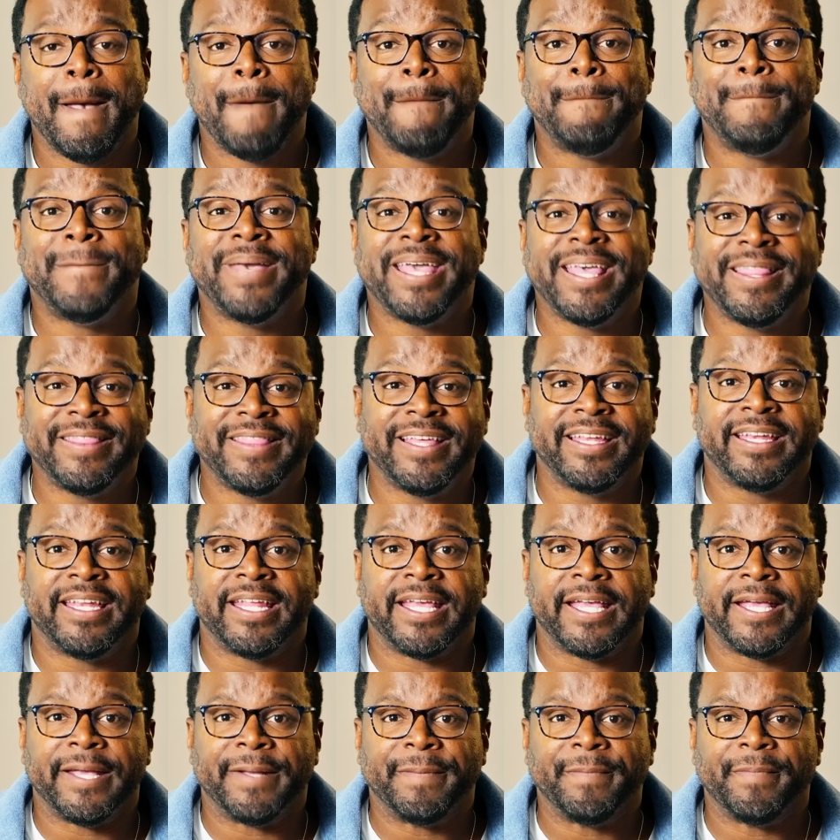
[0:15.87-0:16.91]
Bend the
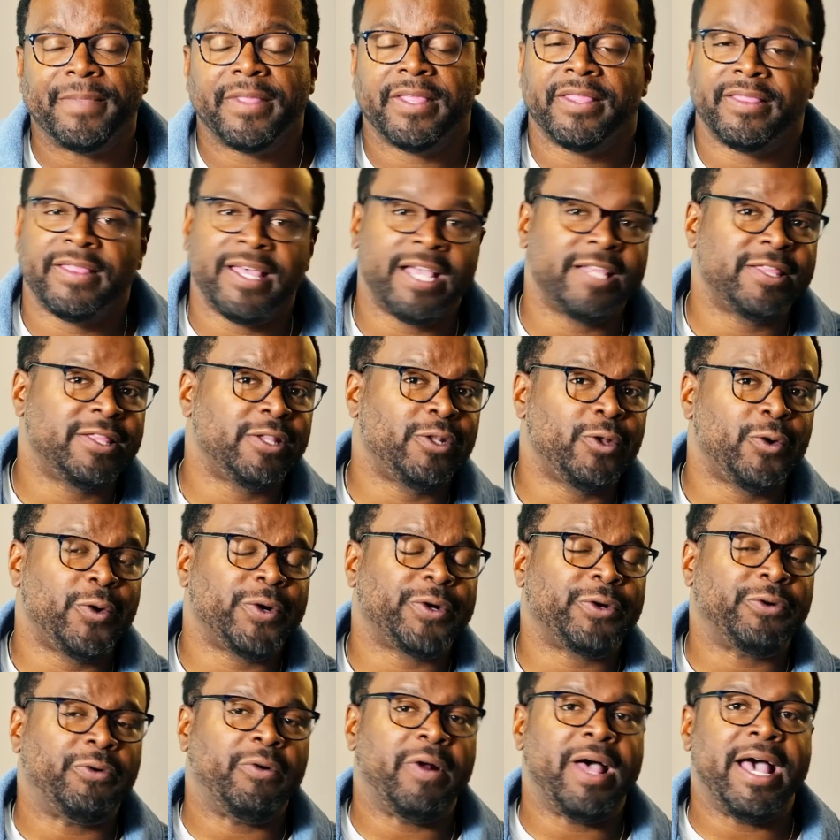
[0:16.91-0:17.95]
knee. Thank the
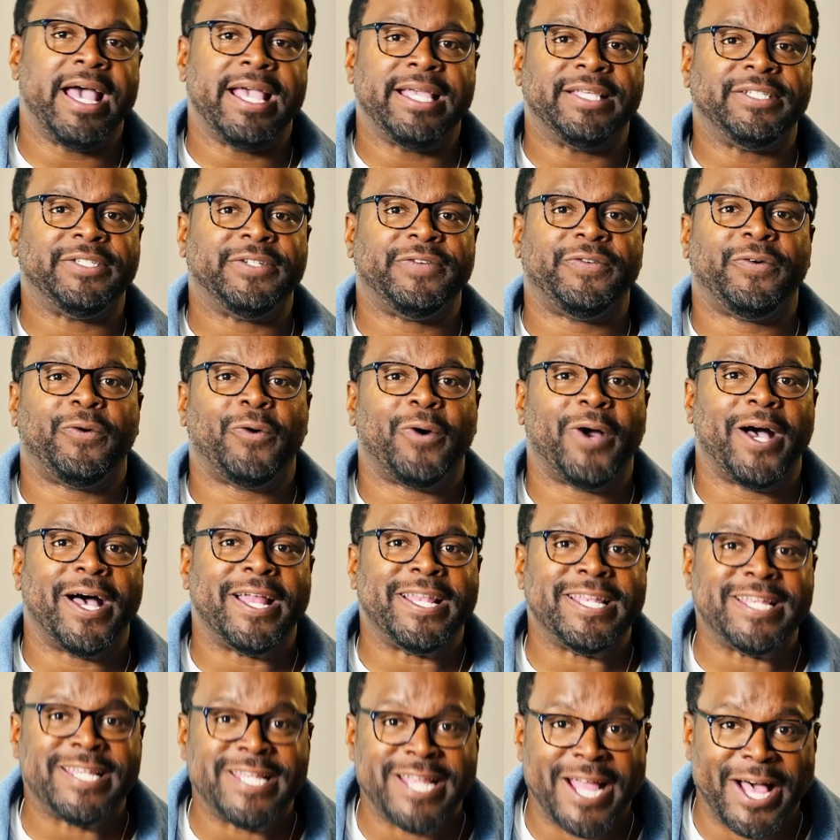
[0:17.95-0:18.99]
Lord Christ for
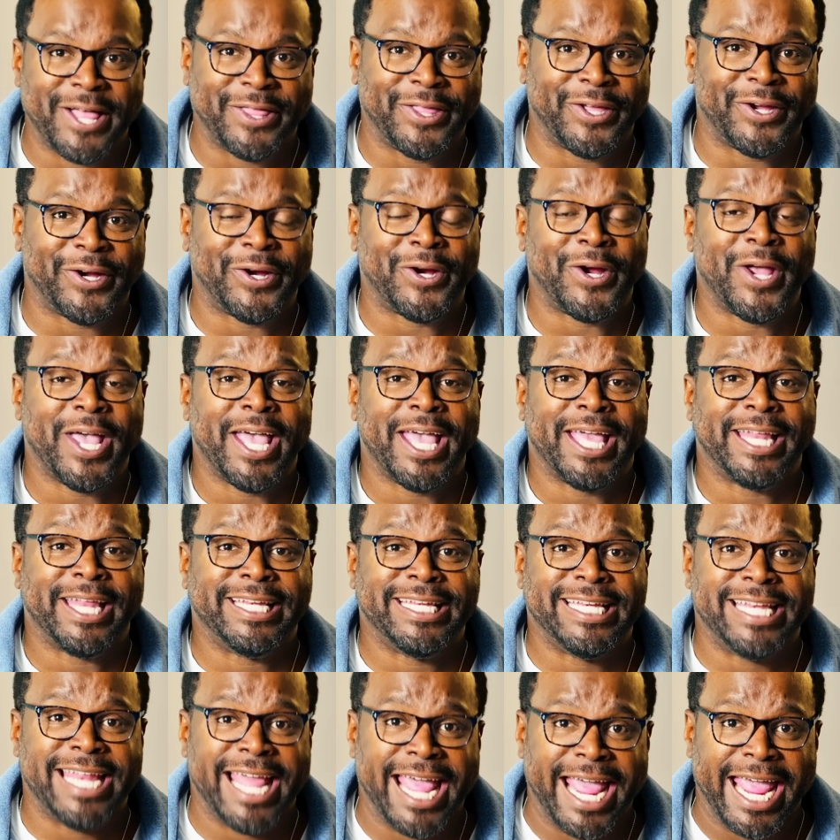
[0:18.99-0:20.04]
another
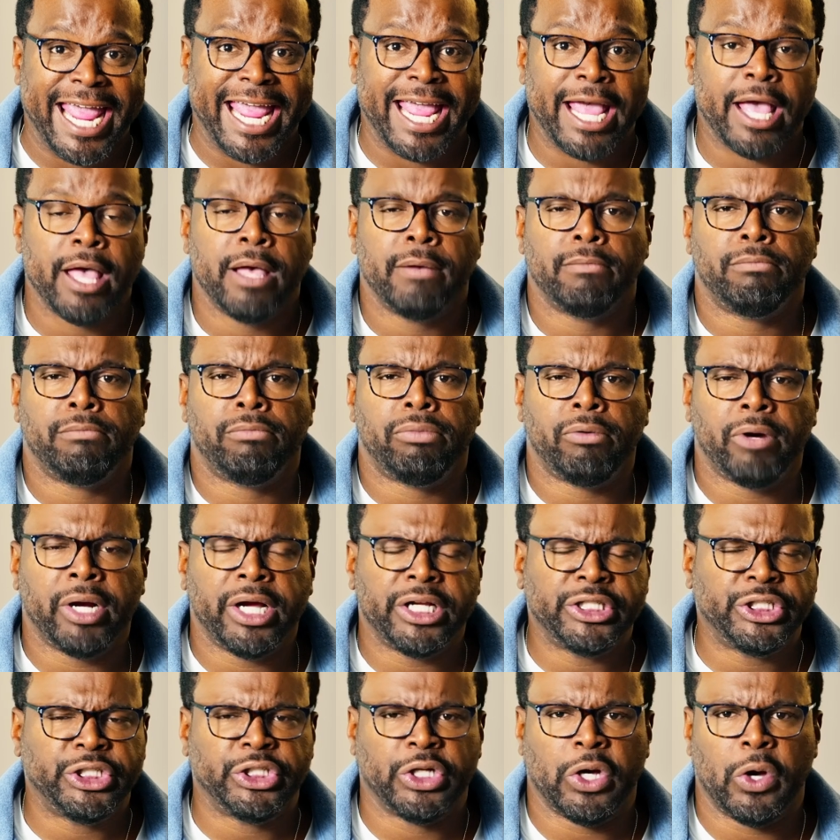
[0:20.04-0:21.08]
day.
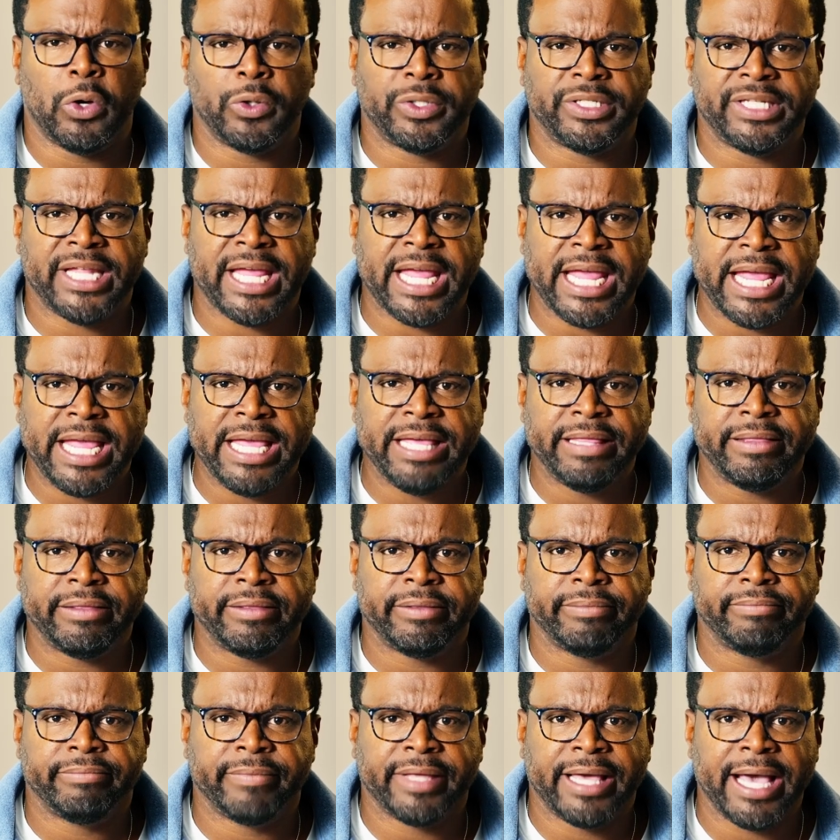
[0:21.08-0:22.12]
Brush your
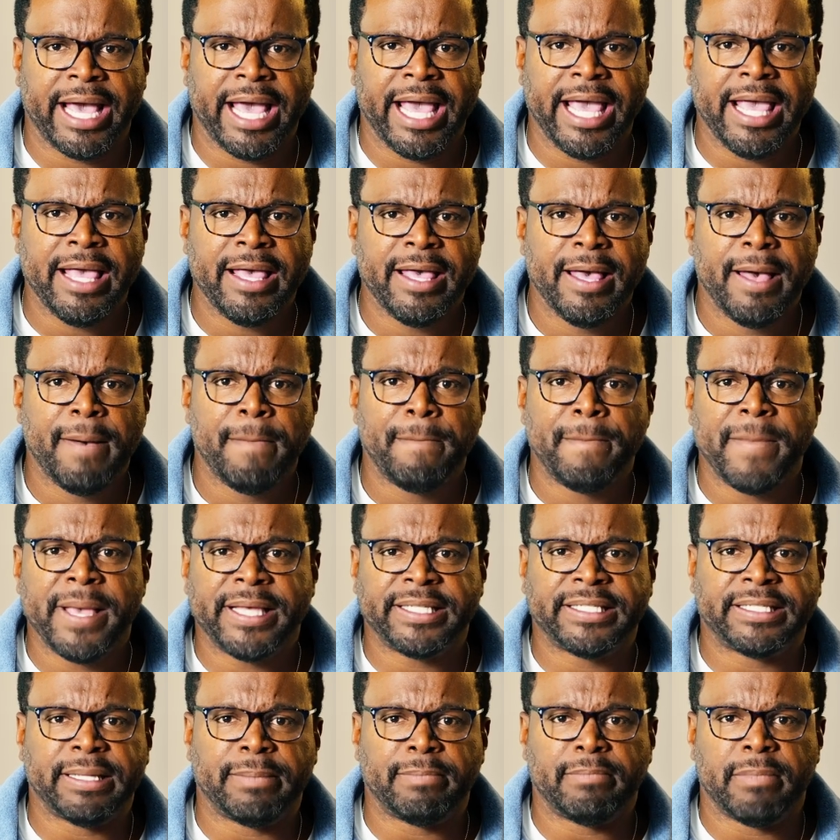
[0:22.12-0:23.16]
teeth, okay?
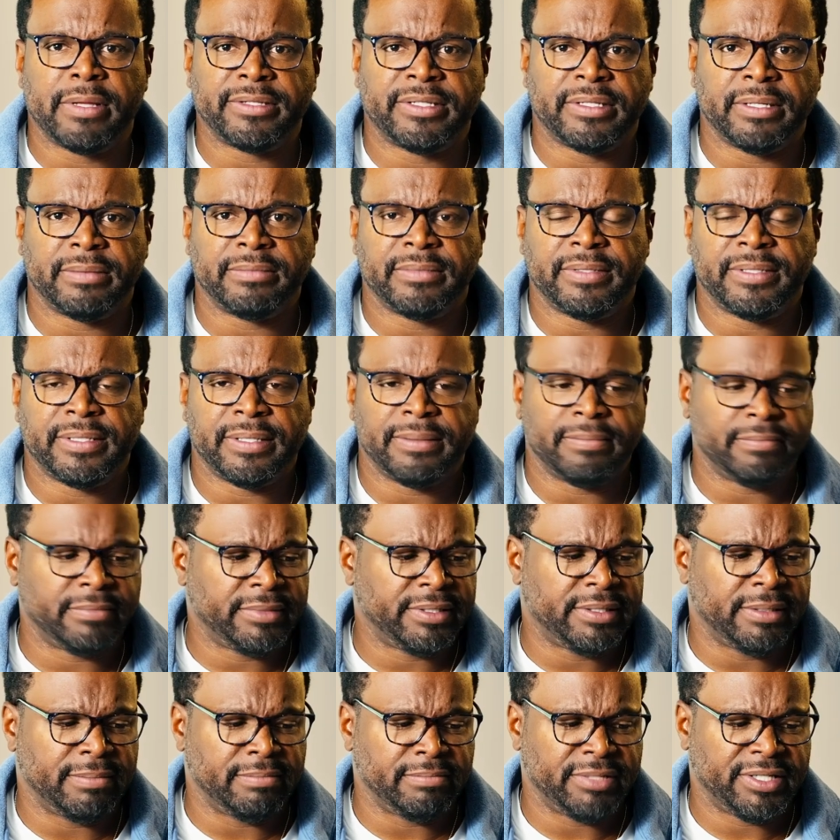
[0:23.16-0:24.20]
Mix
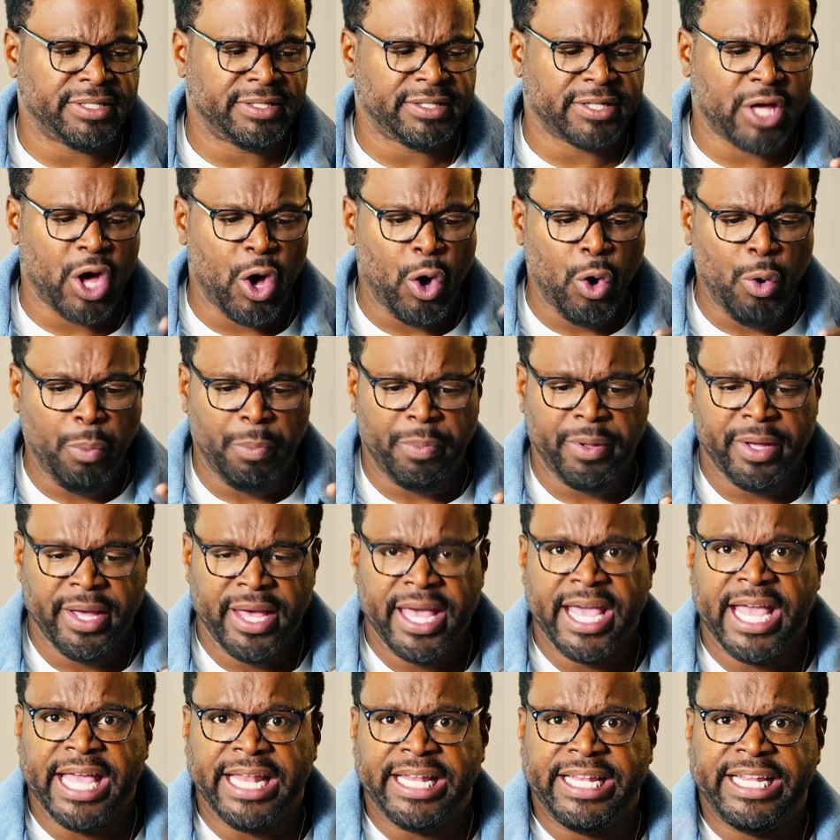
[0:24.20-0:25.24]
some Scope
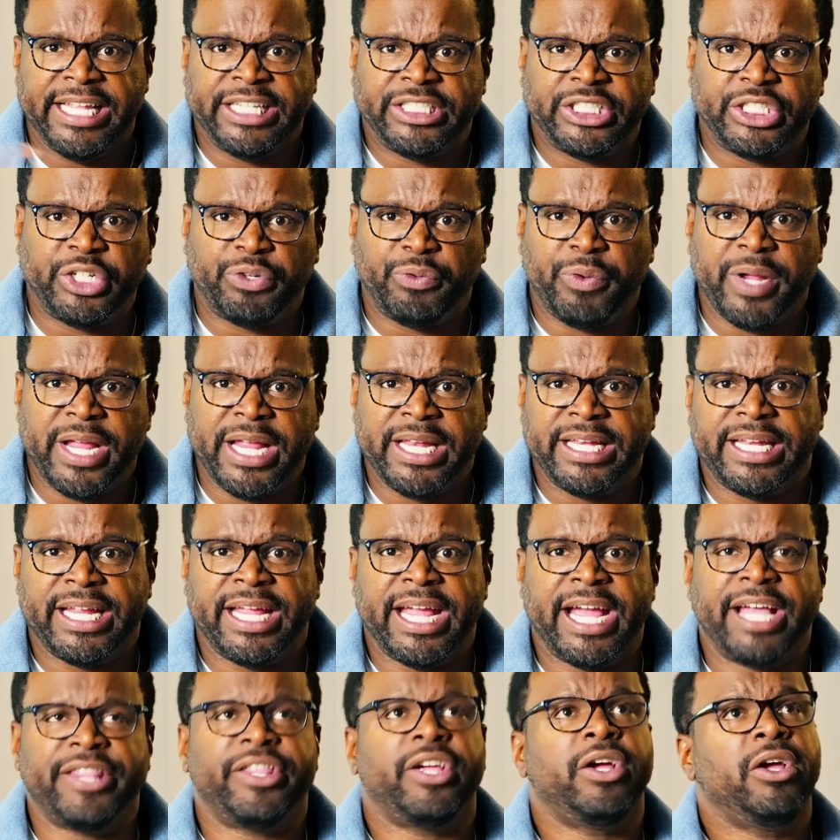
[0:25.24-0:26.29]
and Listerine
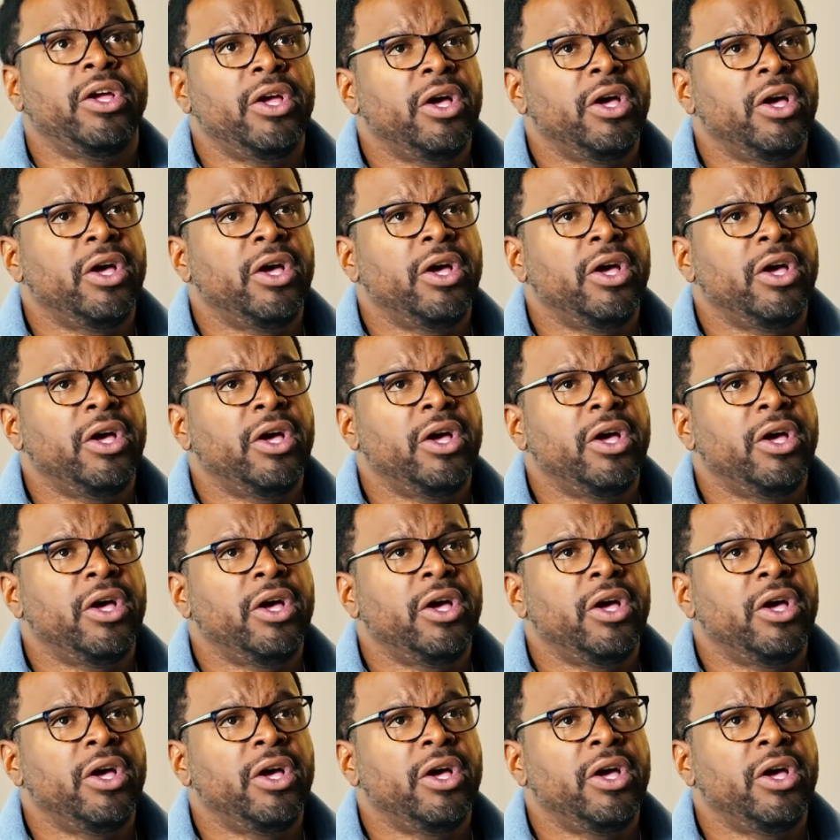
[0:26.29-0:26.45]
together.